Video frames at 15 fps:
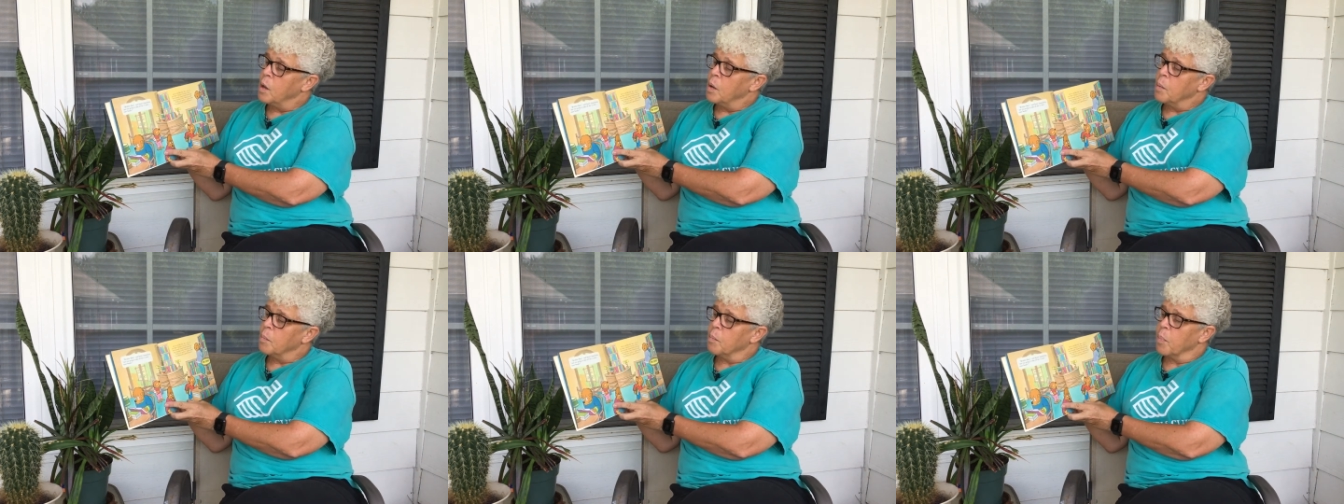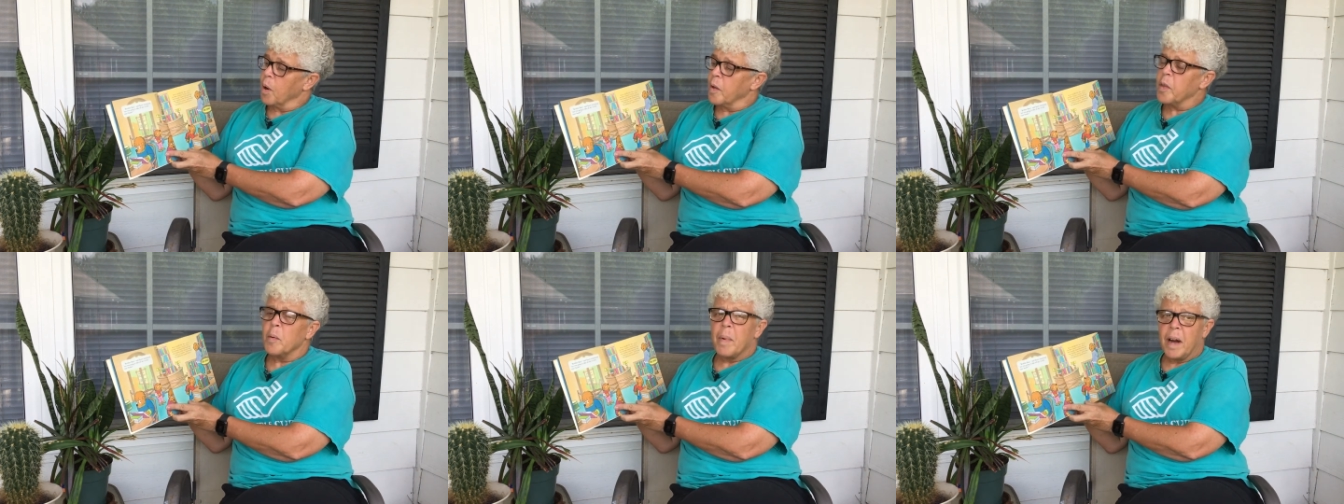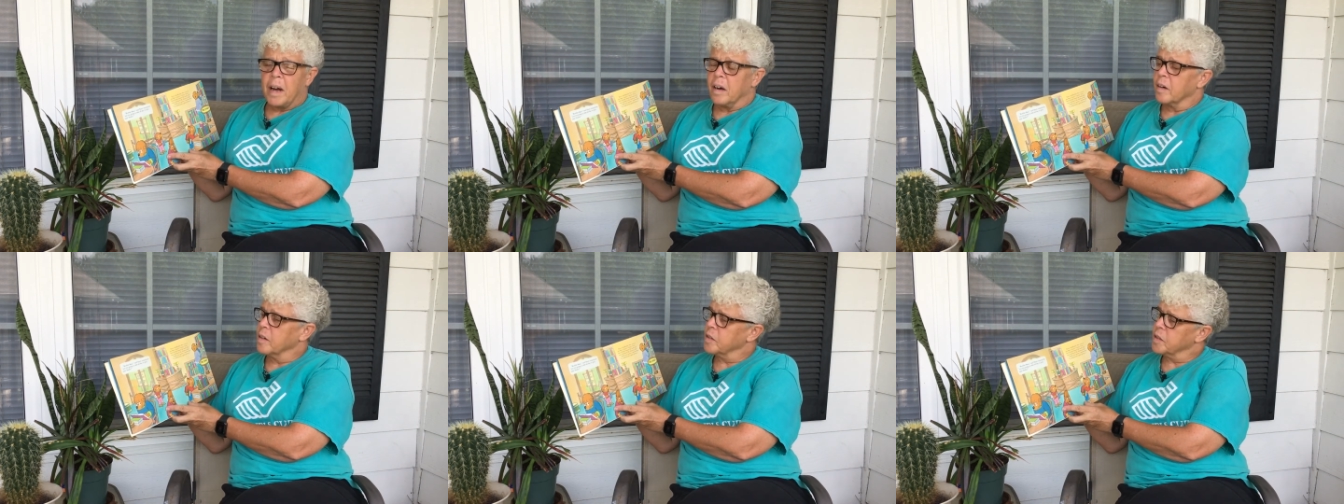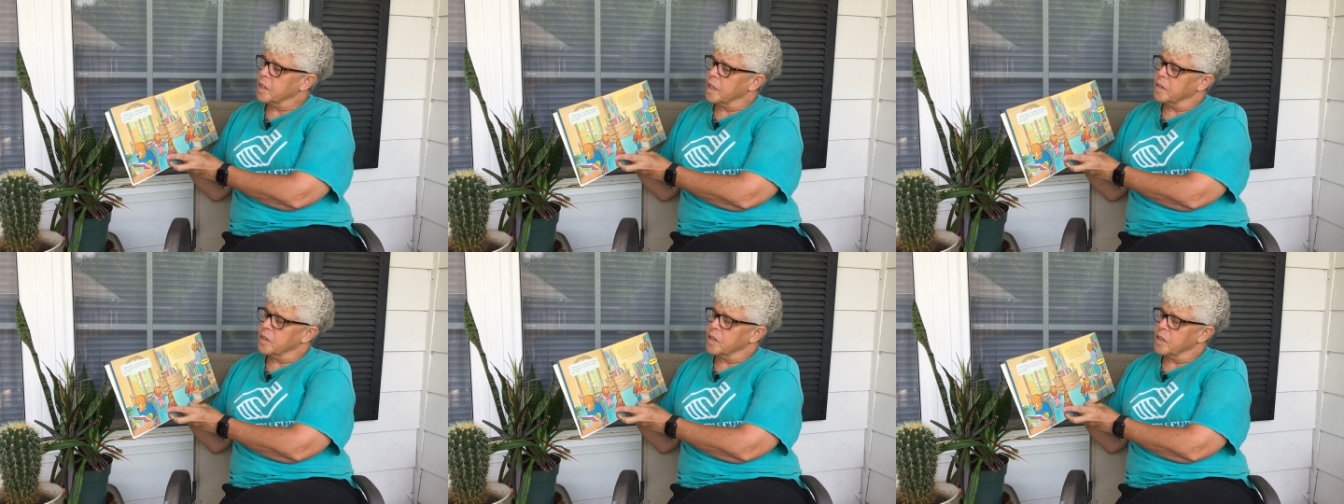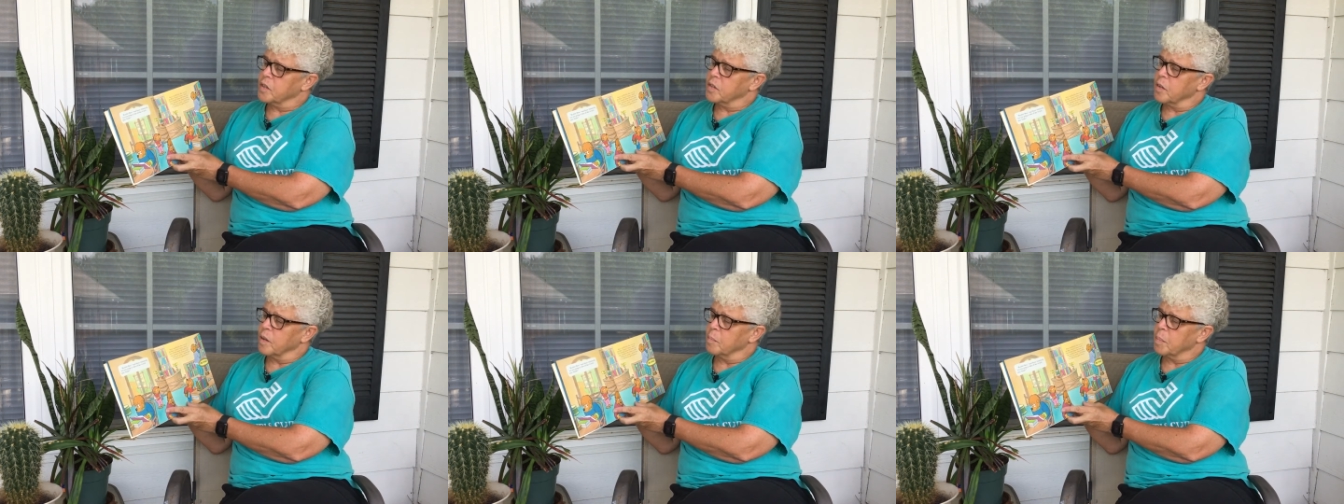Brother Bear, said
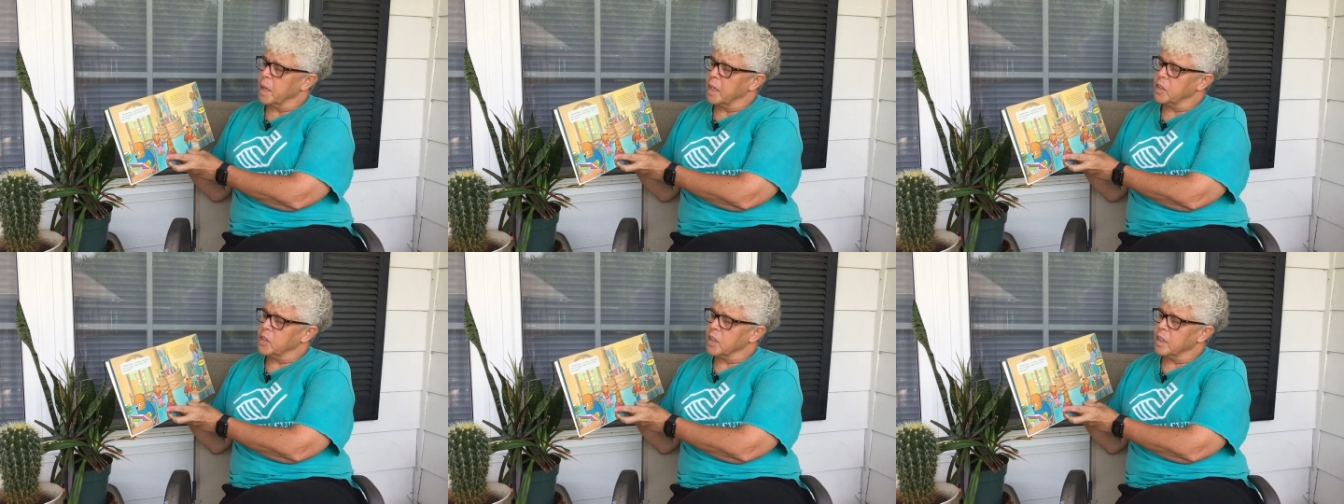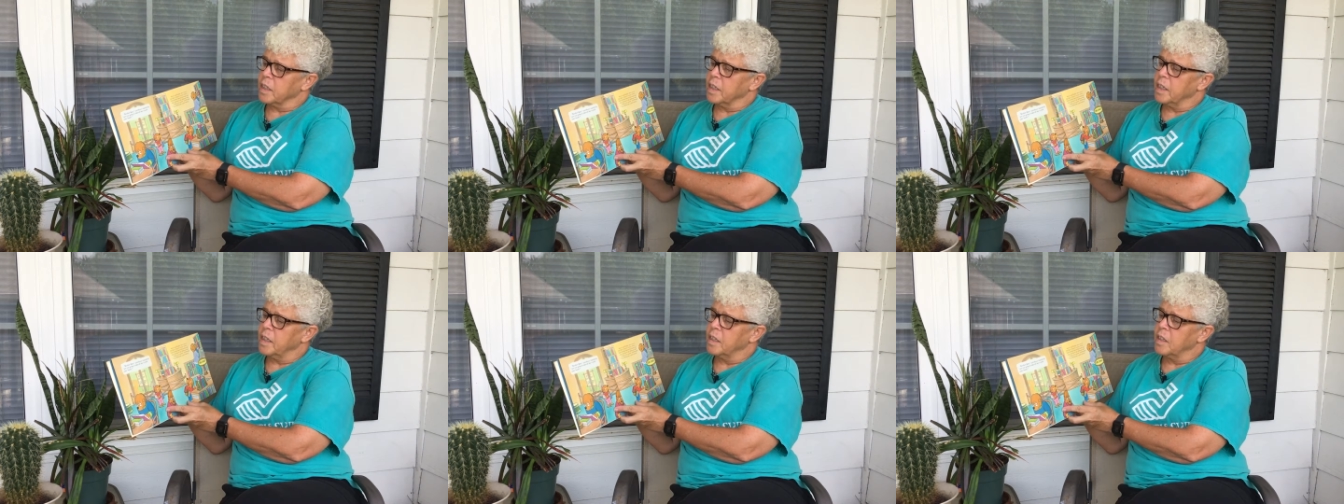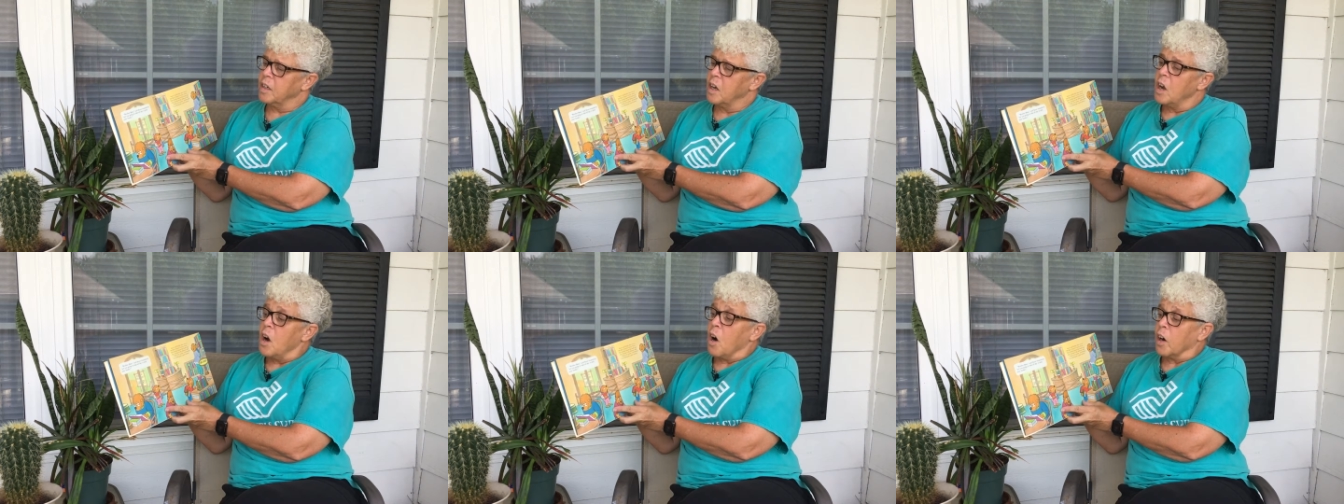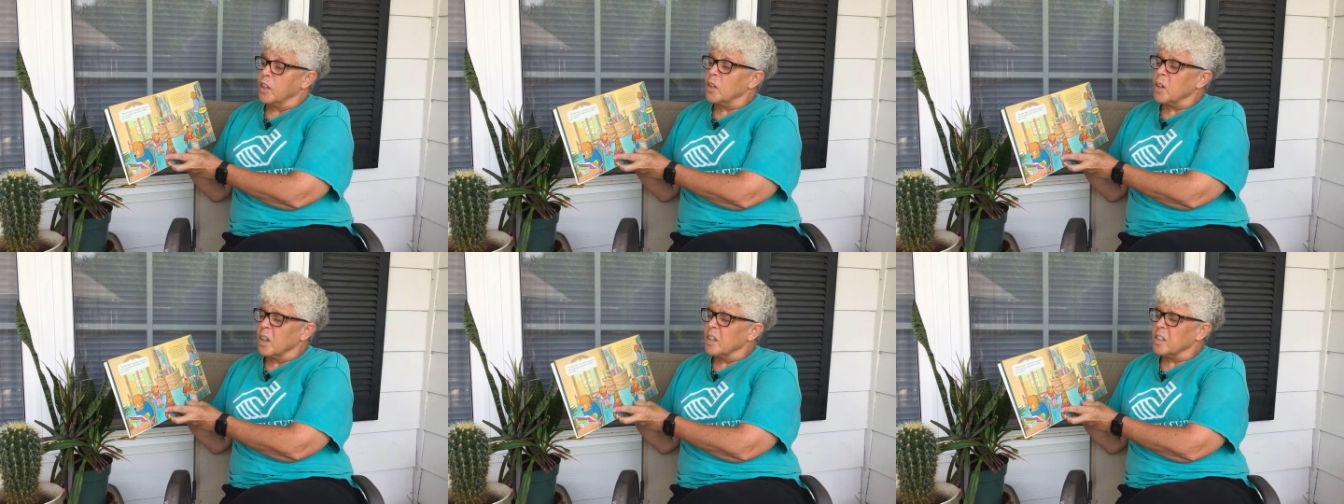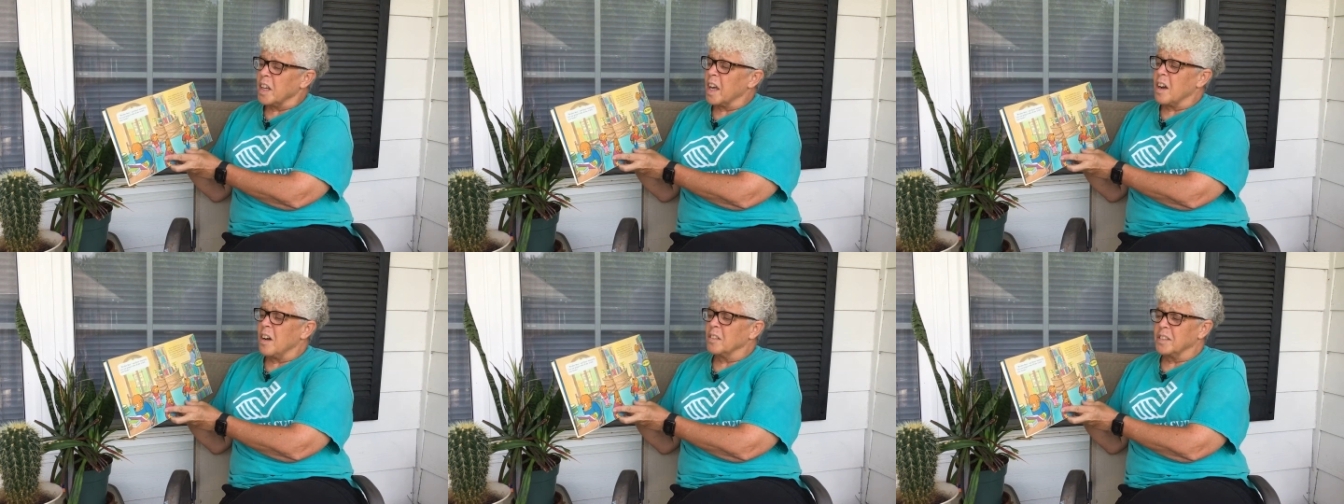Sister impatiently, are you going to
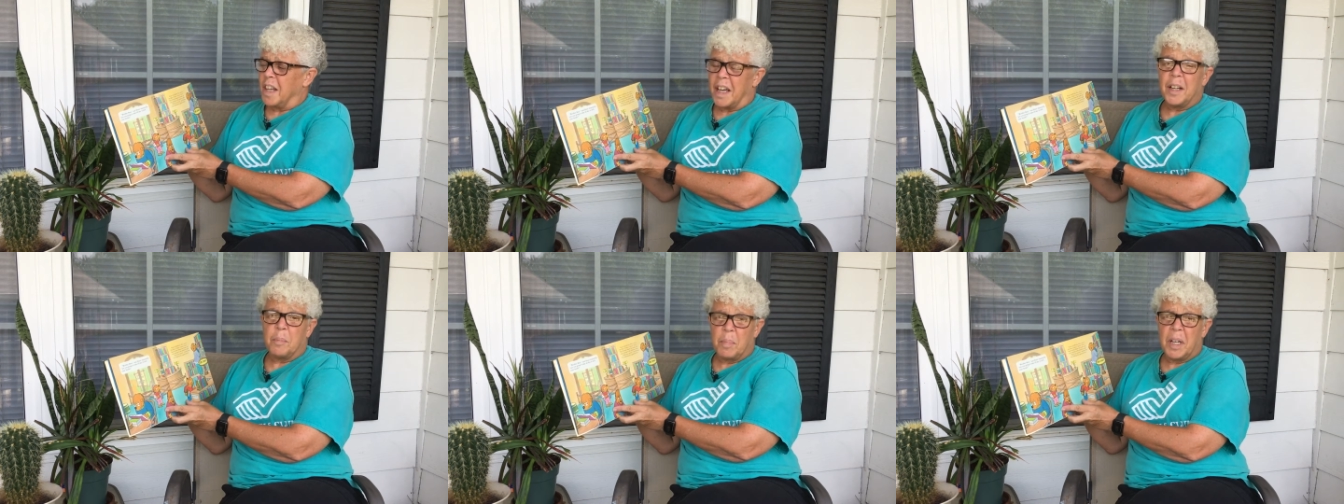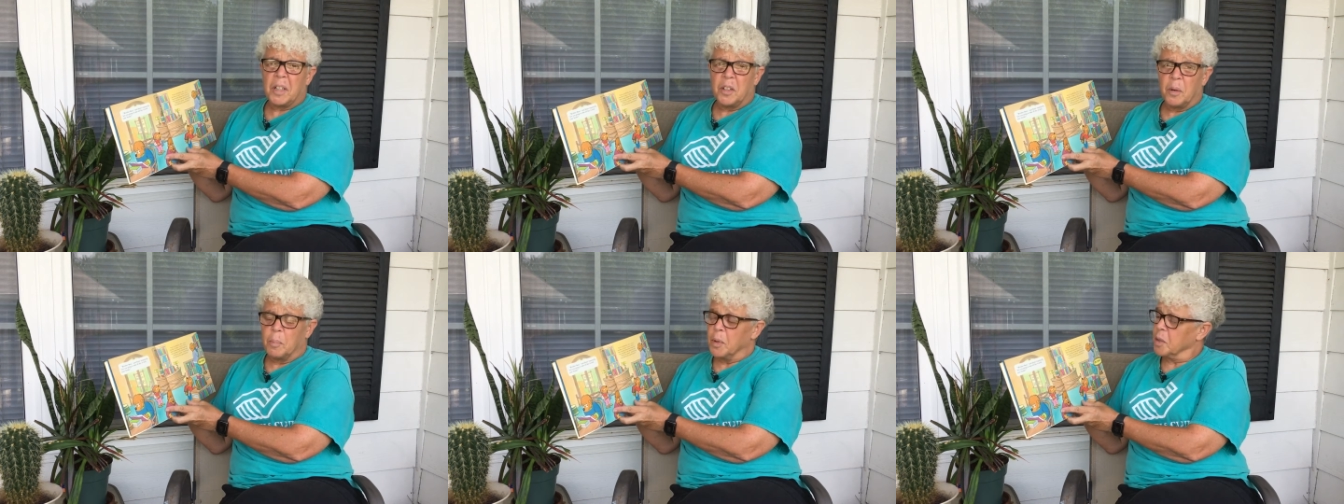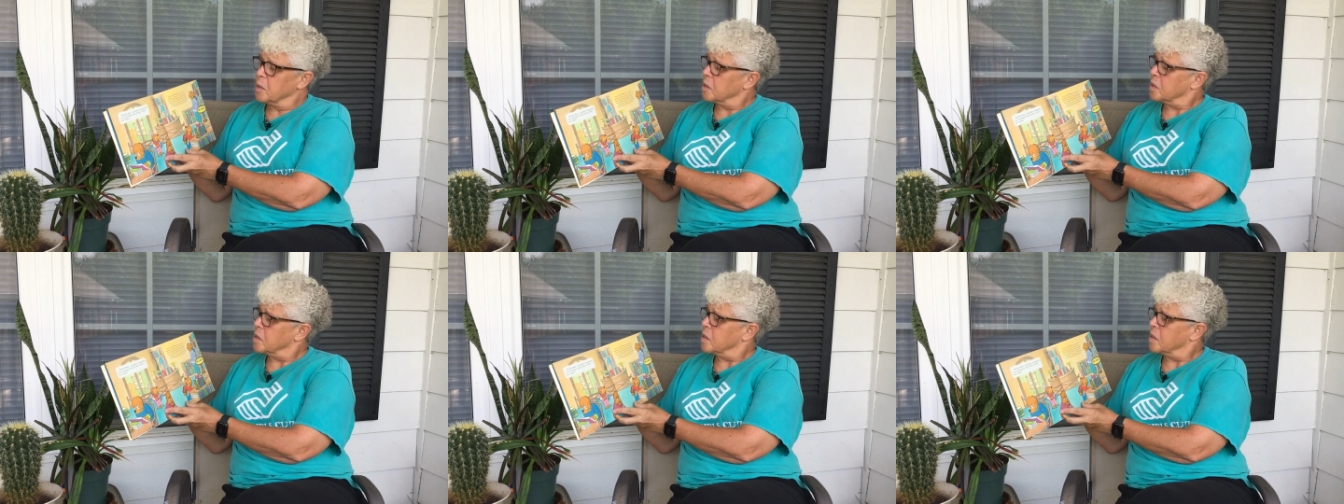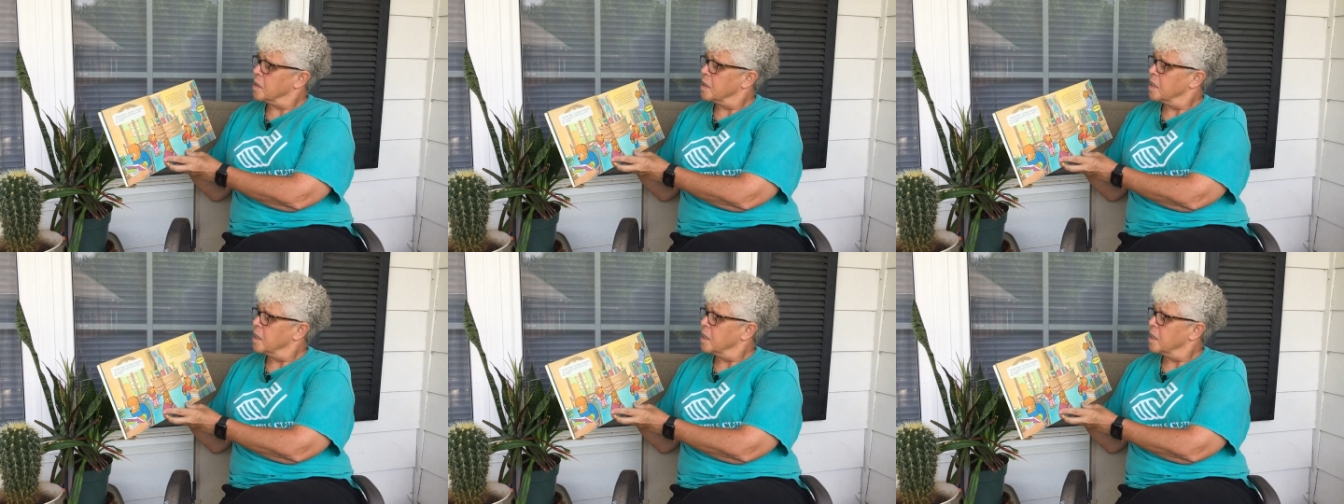take all day to pick your books?